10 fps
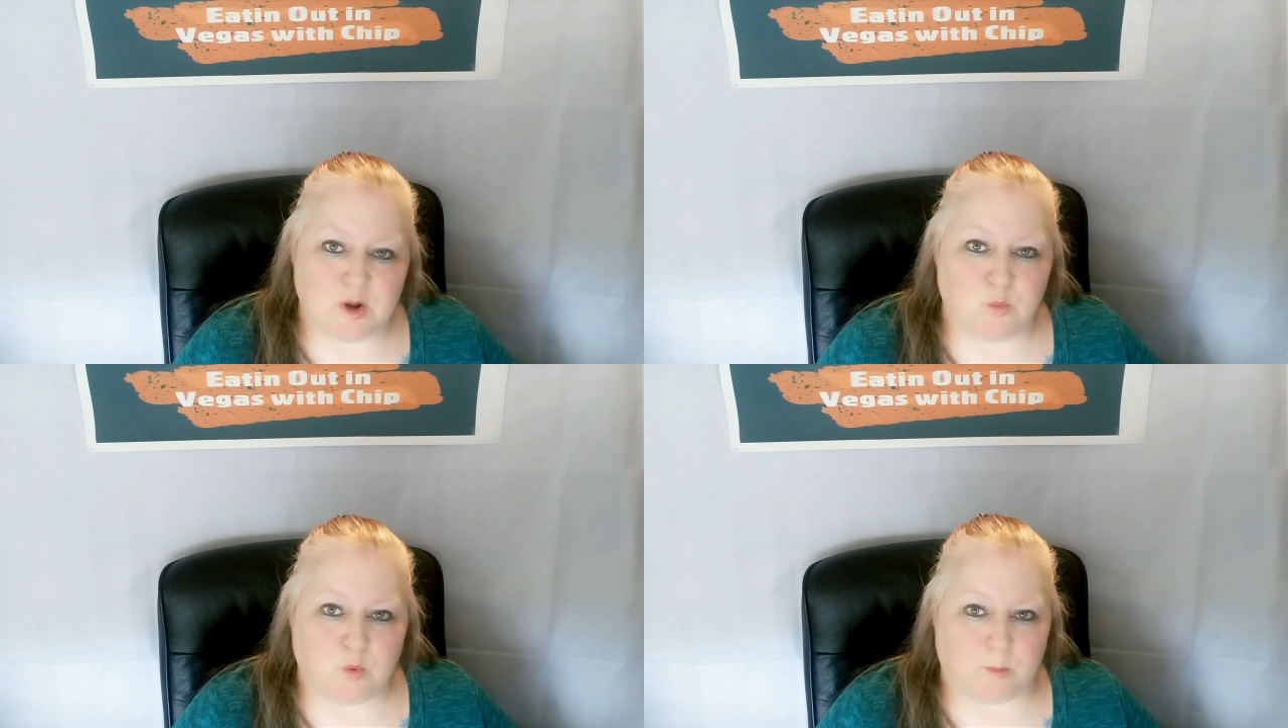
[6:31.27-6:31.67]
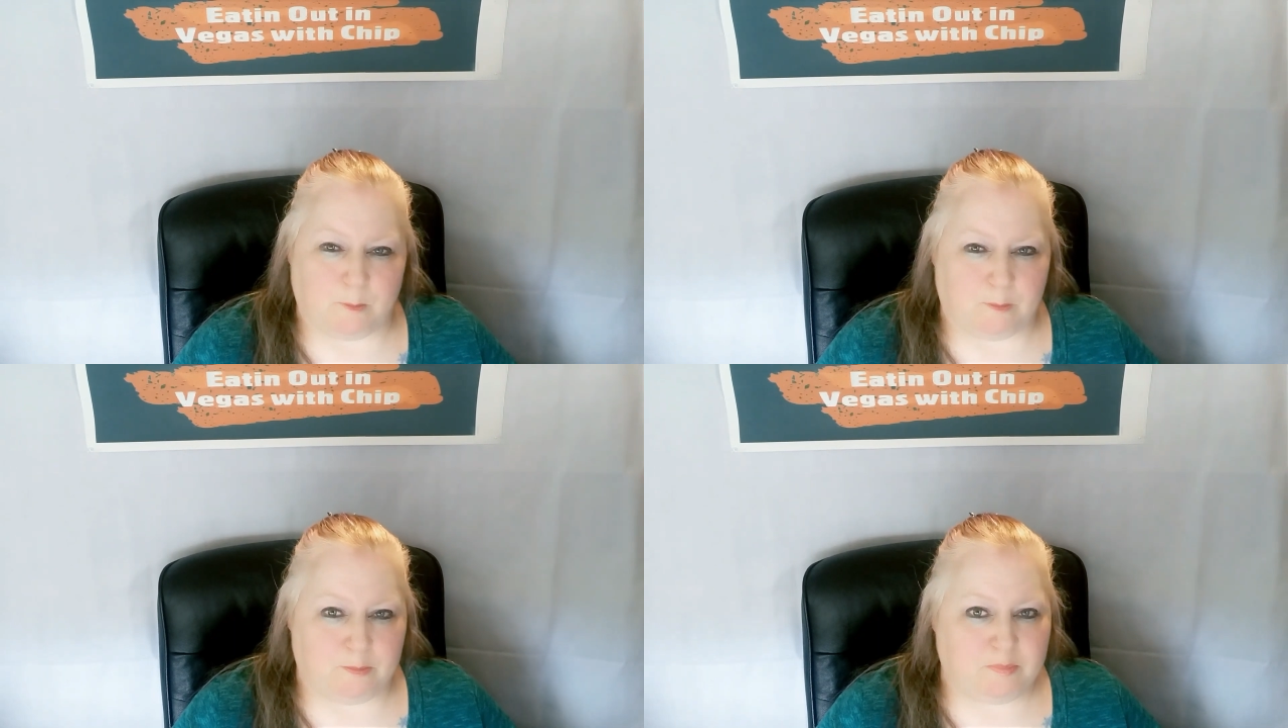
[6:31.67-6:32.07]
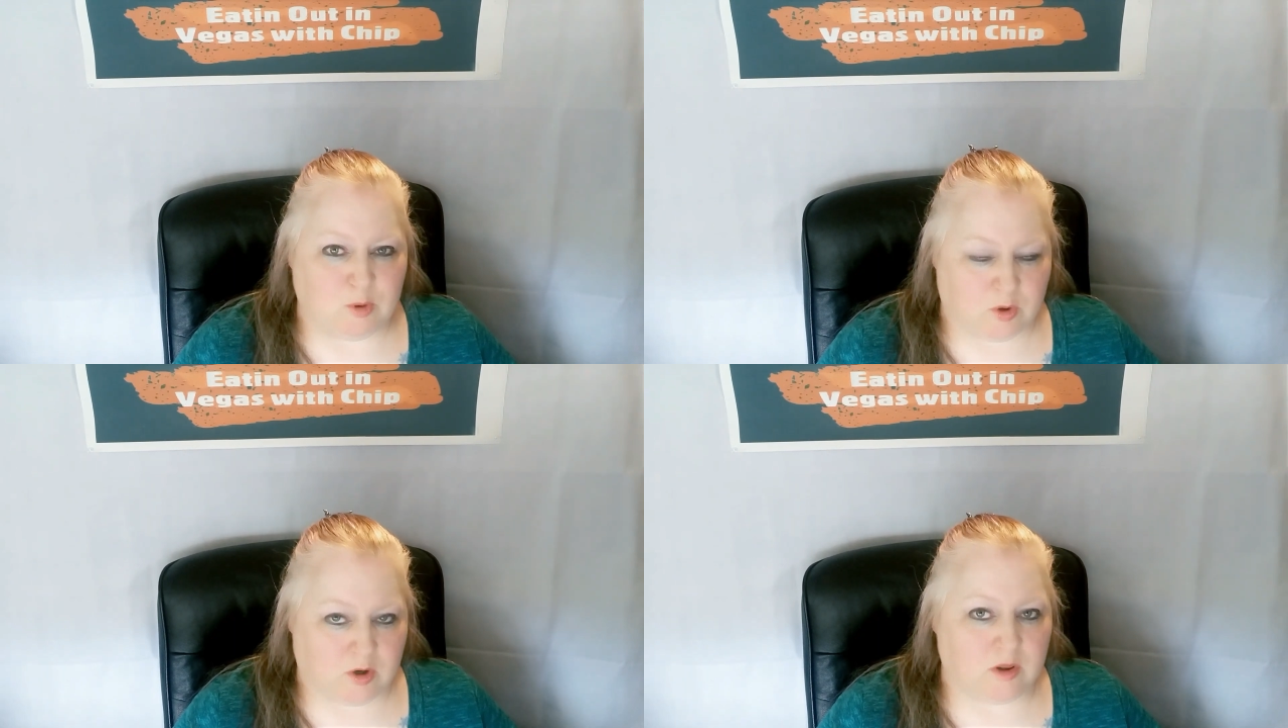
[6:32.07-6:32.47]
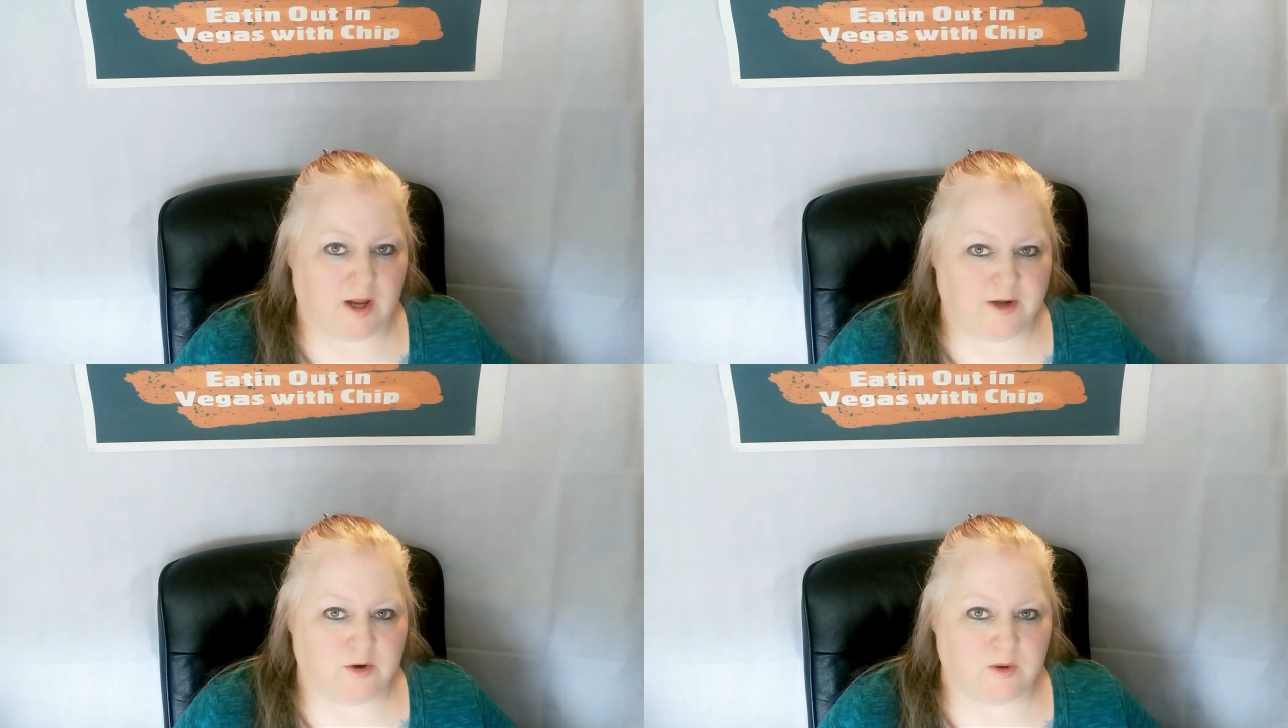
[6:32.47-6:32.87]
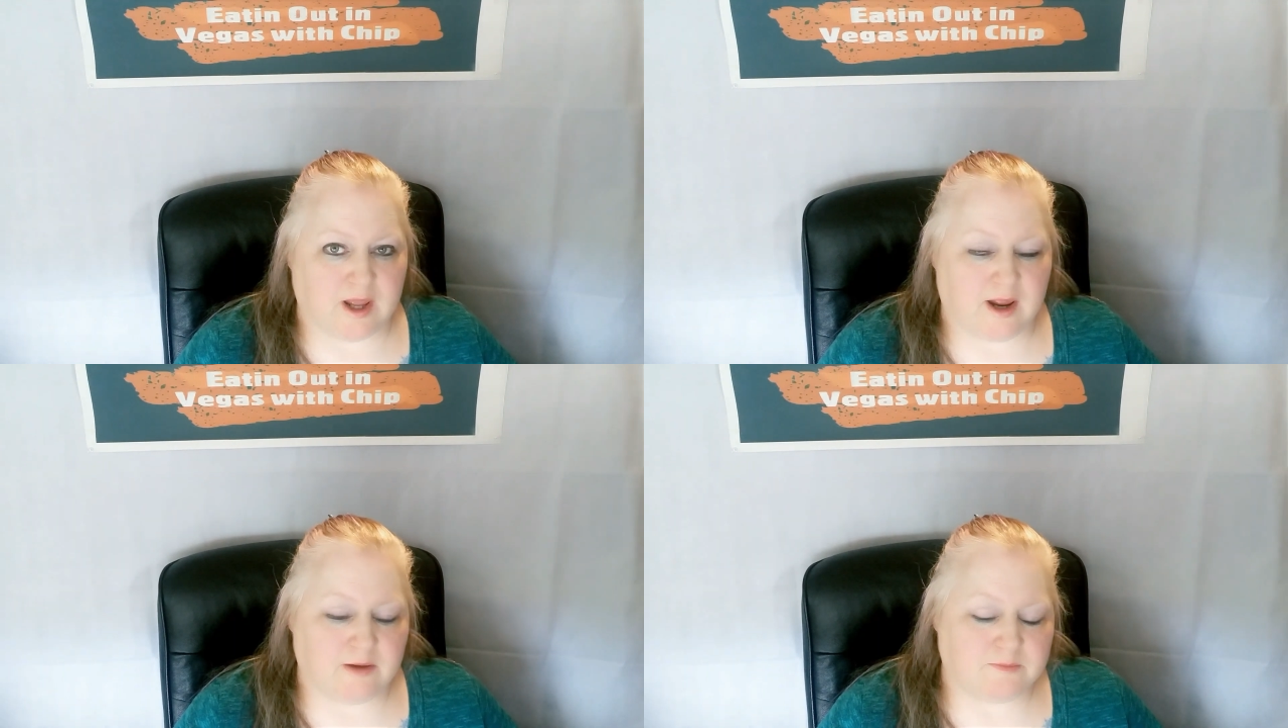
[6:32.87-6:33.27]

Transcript: were borderline okay.